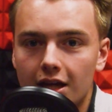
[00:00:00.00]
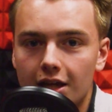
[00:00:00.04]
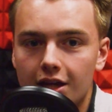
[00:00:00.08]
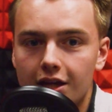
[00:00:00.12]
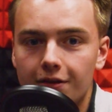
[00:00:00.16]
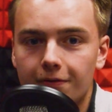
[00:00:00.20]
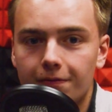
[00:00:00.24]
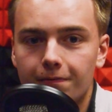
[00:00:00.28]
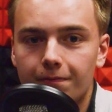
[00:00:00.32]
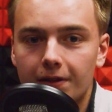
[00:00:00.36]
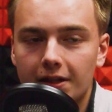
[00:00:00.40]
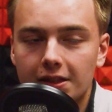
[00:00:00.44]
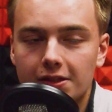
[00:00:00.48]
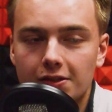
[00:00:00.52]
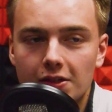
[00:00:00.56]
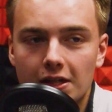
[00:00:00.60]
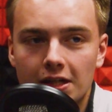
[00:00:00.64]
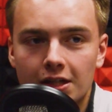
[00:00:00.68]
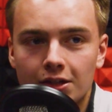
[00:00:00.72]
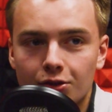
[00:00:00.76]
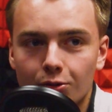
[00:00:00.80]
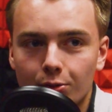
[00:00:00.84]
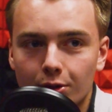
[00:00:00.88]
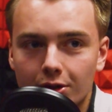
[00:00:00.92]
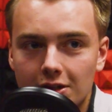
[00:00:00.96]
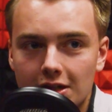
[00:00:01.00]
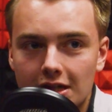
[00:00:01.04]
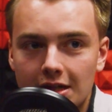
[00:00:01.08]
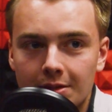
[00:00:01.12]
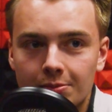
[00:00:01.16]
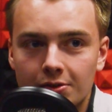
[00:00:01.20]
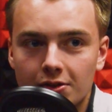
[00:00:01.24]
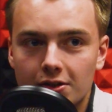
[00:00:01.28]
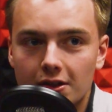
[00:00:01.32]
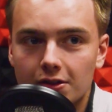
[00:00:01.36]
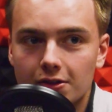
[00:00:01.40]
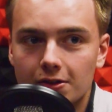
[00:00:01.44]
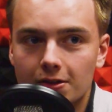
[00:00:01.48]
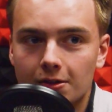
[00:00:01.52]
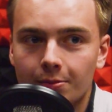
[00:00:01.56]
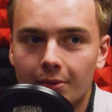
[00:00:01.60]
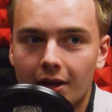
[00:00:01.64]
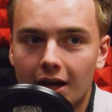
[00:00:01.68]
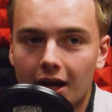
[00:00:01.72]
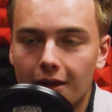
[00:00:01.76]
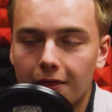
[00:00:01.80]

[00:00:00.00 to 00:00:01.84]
he fits into a team system.